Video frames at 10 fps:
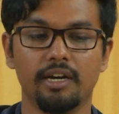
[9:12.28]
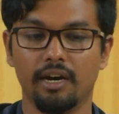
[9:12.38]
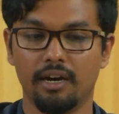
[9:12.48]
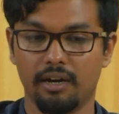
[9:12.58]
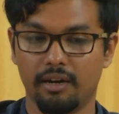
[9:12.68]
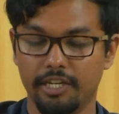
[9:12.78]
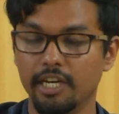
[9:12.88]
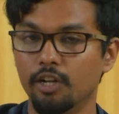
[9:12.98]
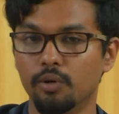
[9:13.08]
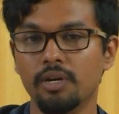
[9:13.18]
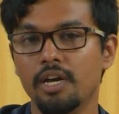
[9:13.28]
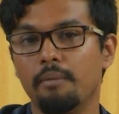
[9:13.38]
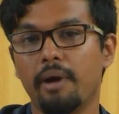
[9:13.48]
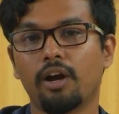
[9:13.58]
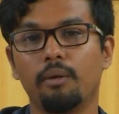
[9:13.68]
yellow
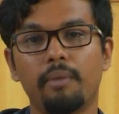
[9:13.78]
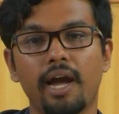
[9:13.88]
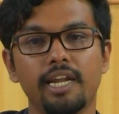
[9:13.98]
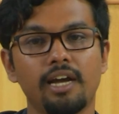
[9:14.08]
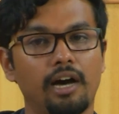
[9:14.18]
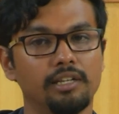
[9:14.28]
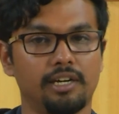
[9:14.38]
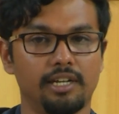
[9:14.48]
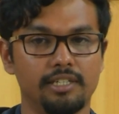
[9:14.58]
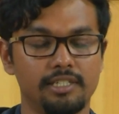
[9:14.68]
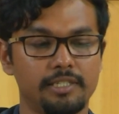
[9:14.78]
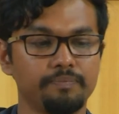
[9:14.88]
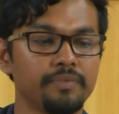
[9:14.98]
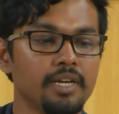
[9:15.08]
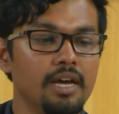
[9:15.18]
by combining other colors.
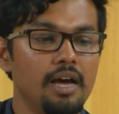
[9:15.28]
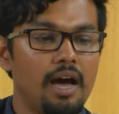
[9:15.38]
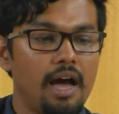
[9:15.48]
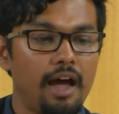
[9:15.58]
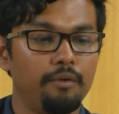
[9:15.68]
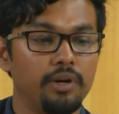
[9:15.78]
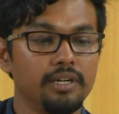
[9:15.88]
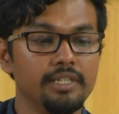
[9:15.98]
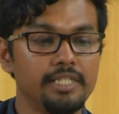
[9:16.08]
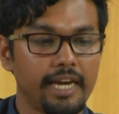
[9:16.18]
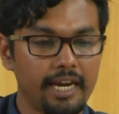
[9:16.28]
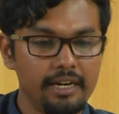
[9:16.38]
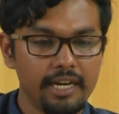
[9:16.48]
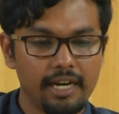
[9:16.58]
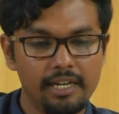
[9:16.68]
And what are the
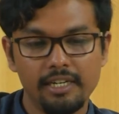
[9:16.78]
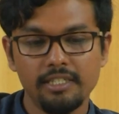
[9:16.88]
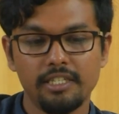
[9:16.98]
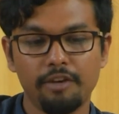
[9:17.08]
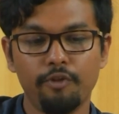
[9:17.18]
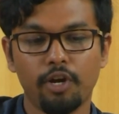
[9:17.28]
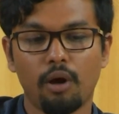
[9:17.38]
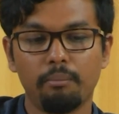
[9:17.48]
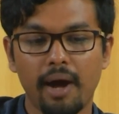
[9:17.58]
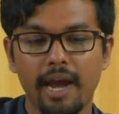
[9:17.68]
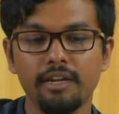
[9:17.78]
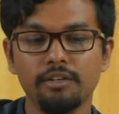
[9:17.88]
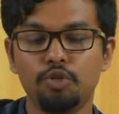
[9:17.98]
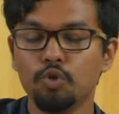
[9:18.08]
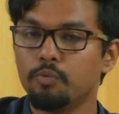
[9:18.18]
secondary colors? If we
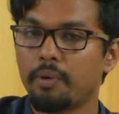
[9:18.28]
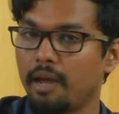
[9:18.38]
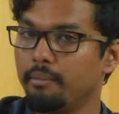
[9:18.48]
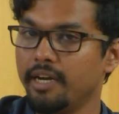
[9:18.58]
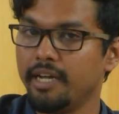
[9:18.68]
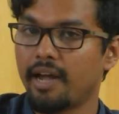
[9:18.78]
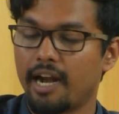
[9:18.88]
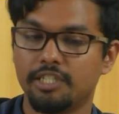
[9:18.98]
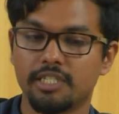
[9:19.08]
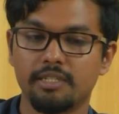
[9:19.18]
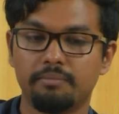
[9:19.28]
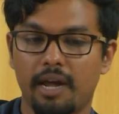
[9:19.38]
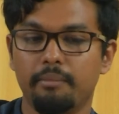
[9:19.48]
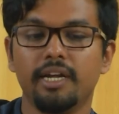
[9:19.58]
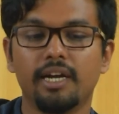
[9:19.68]
combine two primary adjacent
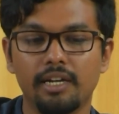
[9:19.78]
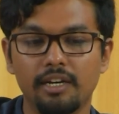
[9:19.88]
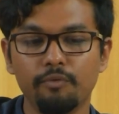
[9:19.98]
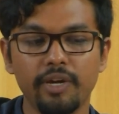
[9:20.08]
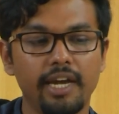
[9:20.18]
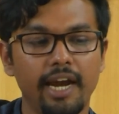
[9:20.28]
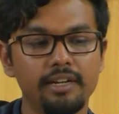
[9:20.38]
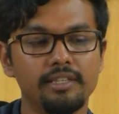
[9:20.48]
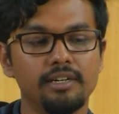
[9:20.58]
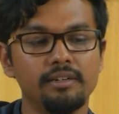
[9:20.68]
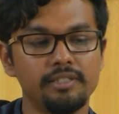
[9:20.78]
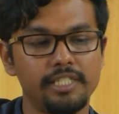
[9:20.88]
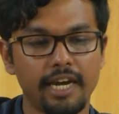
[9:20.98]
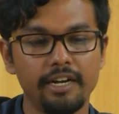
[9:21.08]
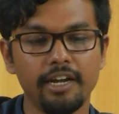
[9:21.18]
primary color, we get the
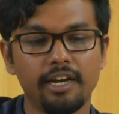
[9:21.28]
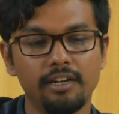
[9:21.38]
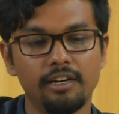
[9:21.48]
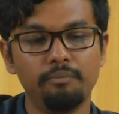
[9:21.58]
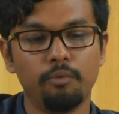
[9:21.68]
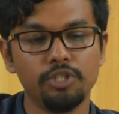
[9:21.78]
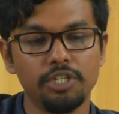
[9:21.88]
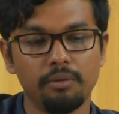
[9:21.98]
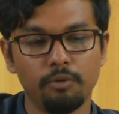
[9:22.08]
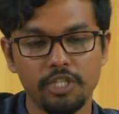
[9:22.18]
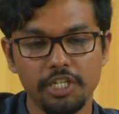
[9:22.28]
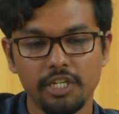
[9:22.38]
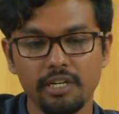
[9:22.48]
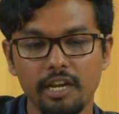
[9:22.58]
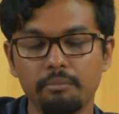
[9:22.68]
secondary color
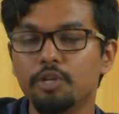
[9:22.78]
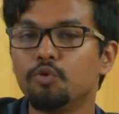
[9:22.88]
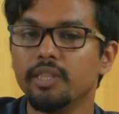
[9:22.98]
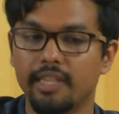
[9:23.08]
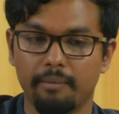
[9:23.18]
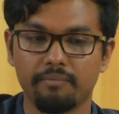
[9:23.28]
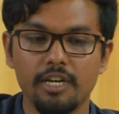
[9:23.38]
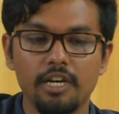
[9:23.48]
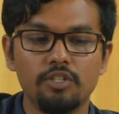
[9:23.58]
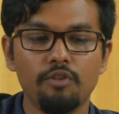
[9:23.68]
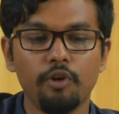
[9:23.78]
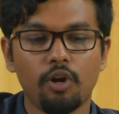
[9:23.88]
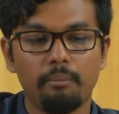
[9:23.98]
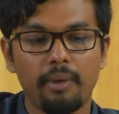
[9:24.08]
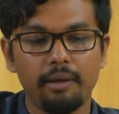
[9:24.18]
position in between them. So if we
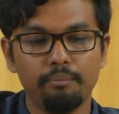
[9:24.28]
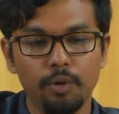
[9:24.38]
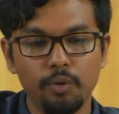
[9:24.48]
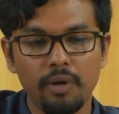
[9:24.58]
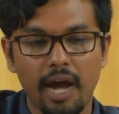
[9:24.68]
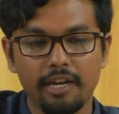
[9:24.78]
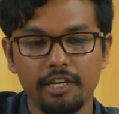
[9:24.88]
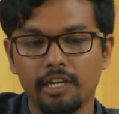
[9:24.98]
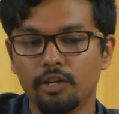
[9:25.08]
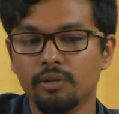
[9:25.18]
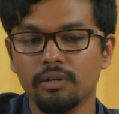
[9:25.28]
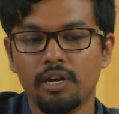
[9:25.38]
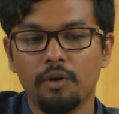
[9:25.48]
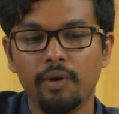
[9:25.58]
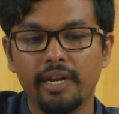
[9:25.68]
combine blue and yellow,
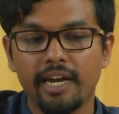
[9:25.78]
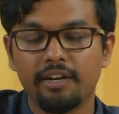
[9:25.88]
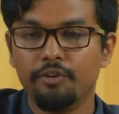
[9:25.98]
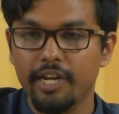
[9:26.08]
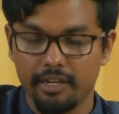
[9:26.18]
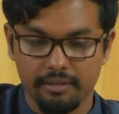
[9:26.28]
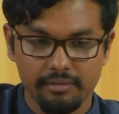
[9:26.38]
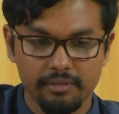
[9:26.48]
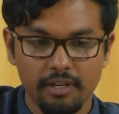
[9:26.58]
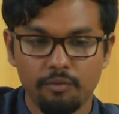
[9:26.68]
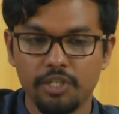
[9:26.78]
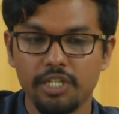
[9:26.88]
we will get green, which